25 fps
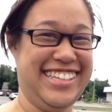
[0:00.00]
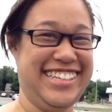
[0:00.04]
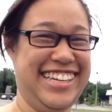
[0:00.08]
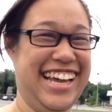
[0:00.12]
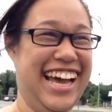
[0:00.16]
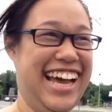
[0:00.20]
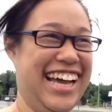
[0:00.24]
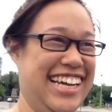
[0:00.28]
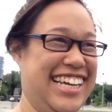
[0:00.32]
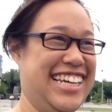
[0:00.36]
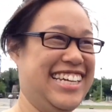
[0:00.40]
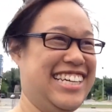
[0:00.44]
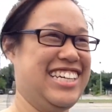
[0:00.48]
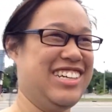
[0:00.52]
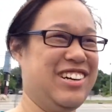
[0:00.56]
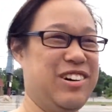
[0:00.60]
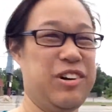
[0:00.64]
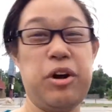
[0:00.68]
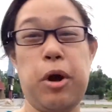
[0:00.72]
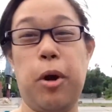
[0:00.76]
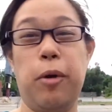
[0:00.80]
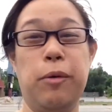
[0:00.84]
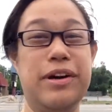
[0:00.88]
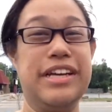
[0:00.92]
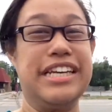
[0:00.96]
Yay,
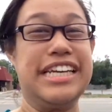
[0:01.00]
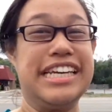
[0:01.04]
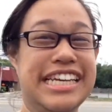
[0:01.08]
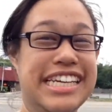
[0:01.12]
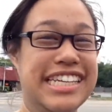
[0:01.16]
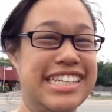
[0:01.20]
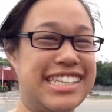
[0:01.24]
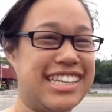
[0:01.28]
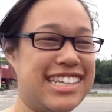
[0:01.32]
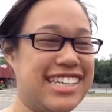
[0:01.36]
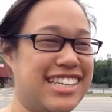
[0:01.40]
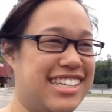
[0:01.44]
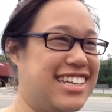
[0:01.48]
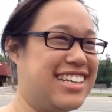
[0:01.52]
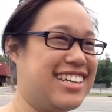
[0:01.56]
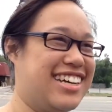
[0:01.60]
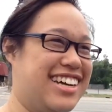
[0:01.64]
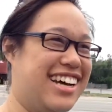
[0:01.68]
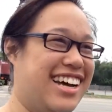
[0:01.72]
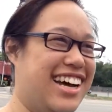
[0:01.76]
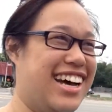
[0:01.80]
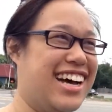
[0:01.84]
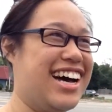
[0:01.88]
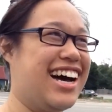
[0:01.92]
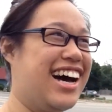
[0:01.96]
gonna eat.
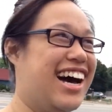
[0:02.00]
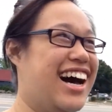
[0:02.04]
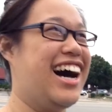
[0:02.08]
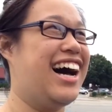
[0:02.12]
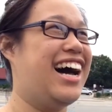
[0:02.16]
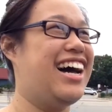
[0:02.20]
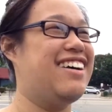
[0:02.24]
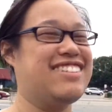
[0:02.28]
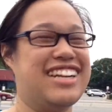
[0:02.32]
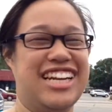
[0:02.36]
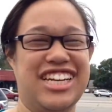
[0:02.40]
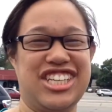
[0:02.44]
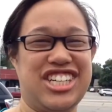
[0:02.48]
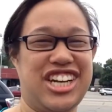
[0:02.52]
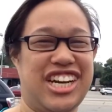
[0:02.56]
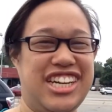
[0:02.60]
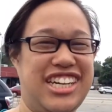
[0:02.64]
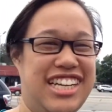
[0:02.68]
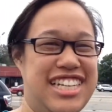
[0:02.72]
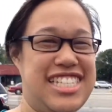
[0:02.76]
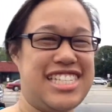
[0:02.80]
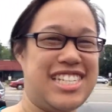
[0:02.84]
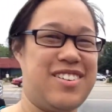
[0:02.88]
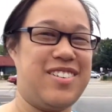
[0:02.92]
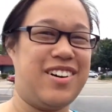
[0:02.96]
I'm not
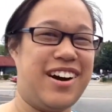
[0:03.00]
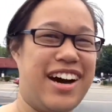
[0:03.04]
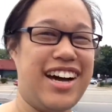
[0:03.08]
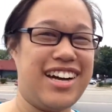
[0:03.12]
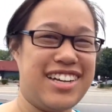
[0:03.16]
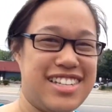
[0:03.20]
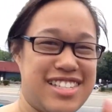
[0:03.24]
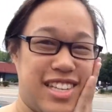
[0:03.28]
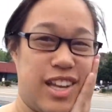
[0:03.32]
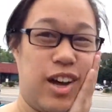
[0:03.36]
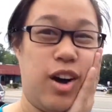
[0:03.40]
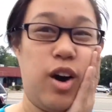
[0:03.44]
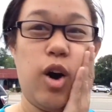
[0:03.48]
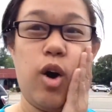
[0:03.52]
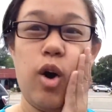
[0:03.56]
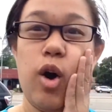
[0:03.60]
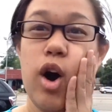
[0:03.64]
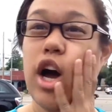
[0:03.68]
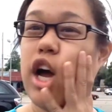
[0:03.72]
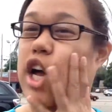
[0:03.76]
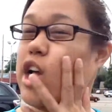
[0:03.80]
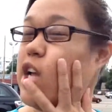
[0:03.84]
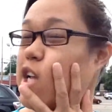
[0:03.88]
Chinese in a while, so